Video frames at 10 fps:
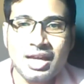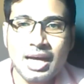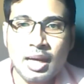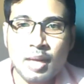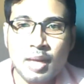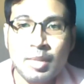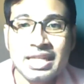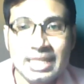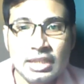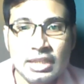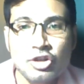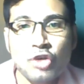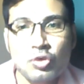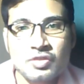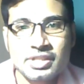but he did
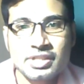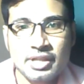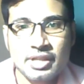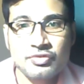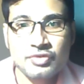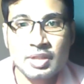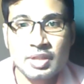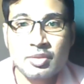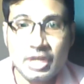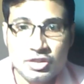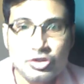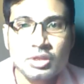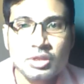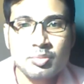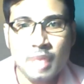not always have the
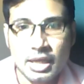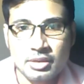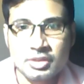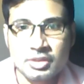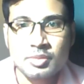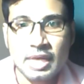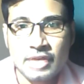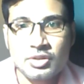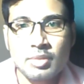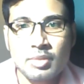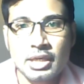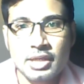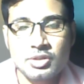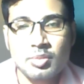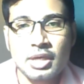traditional partners, bilateral and
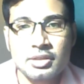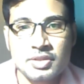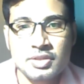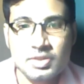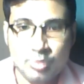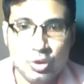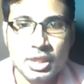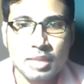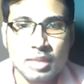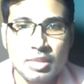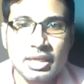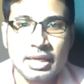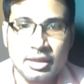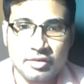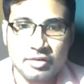multilateral partners supporting him in
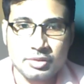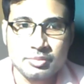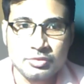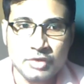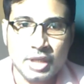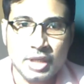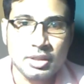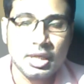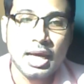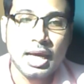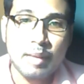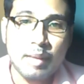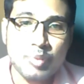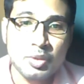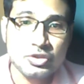that endeavor, right?
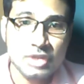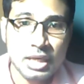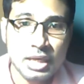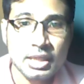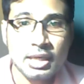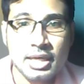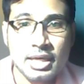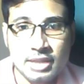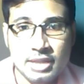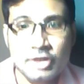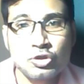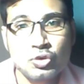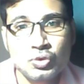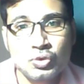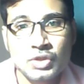Because Sri Lanka had started to
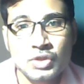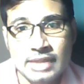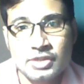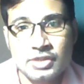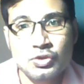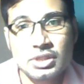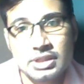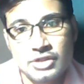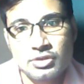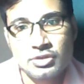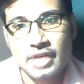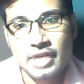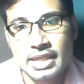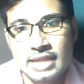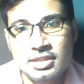lose access to concessional
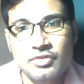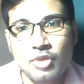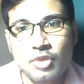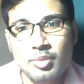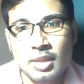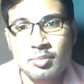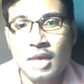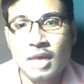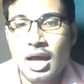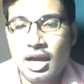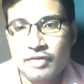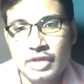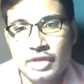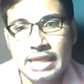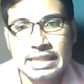financing from them
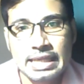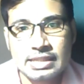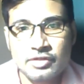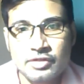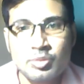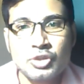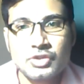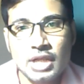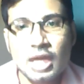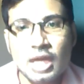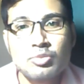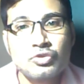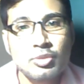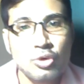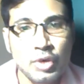after 1997, because Sri Lanka
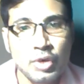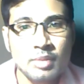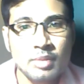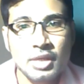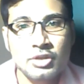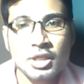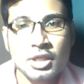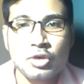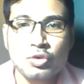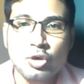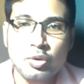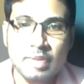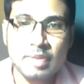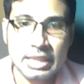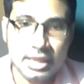moved from a low-income country to a
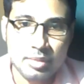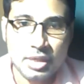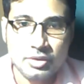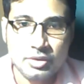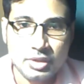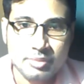lower middle-income country.